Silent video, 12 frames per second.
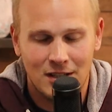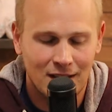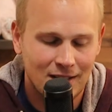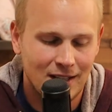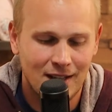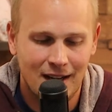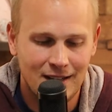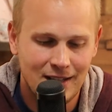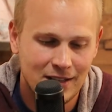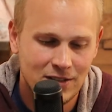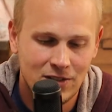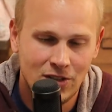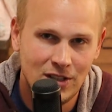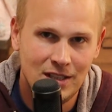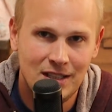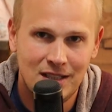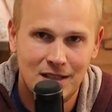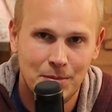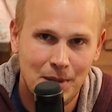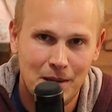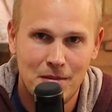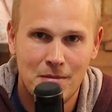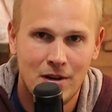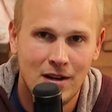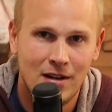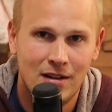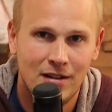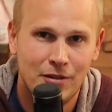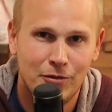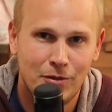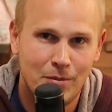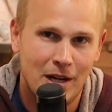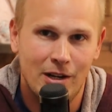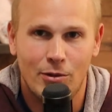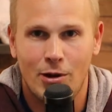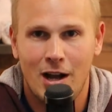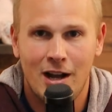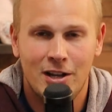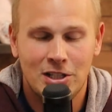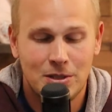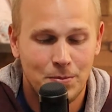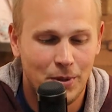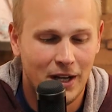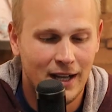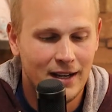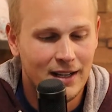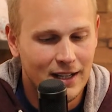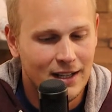not that I necessarily need the baby monitor from my garage, but